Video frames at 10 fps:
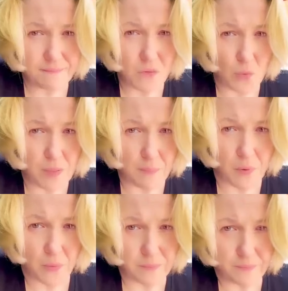new
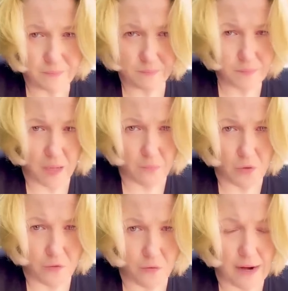people got
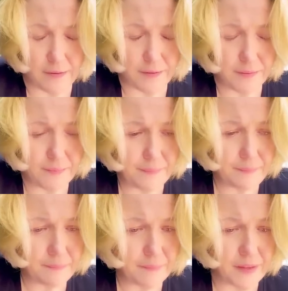moved around,
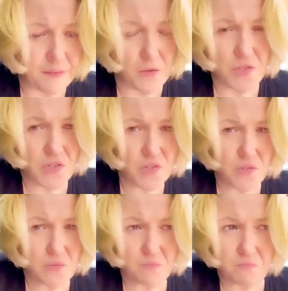and those
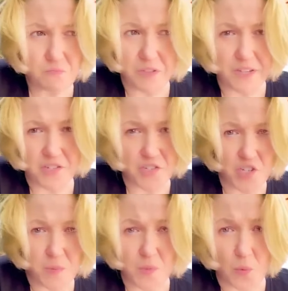
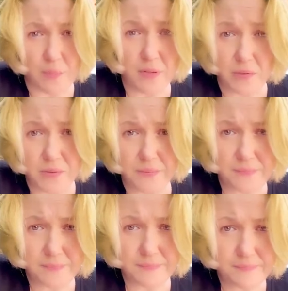relationships were built
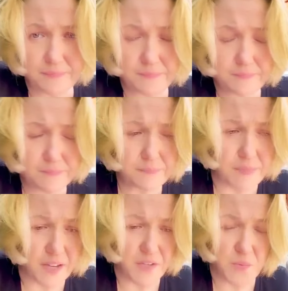
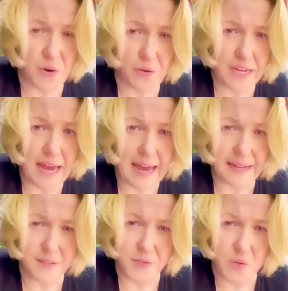because we already
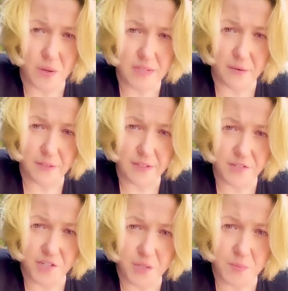had those
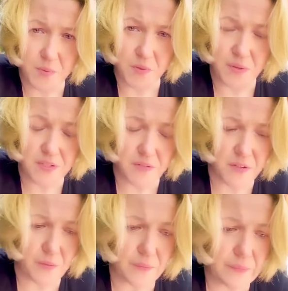quasi-relationships with the rest of you.